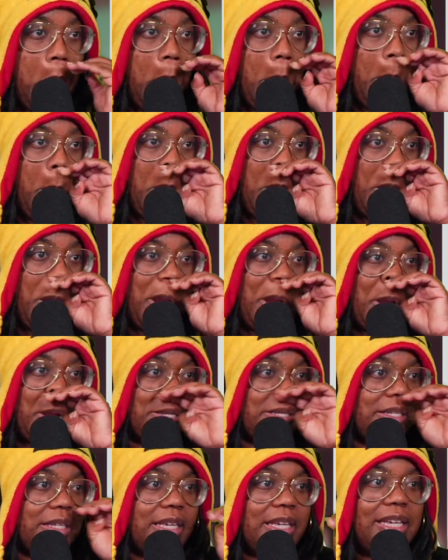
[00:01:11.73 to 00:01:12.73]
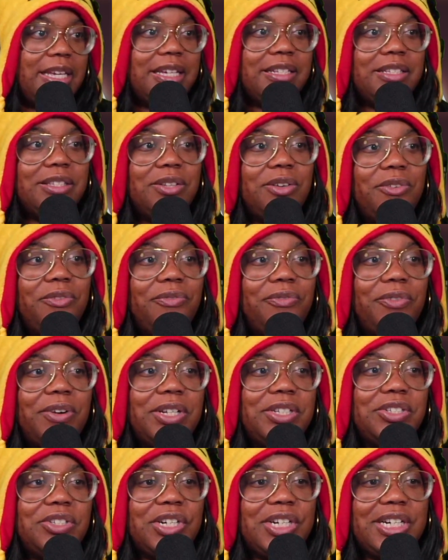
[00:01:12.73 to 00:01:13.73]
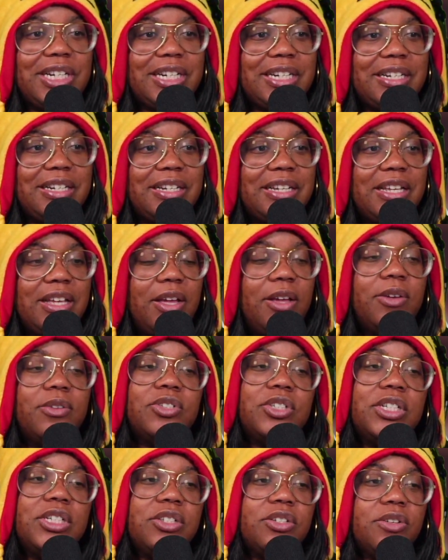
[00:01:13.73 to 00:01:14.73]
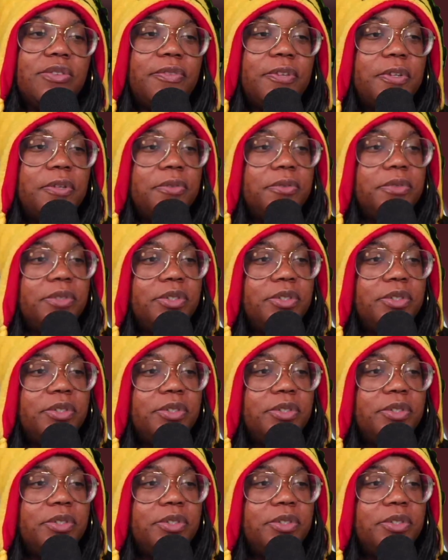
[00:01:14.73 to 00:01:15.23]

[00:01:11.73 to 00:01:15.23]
Oh, goodness. He gets so frustrated. Oh, she has her phone.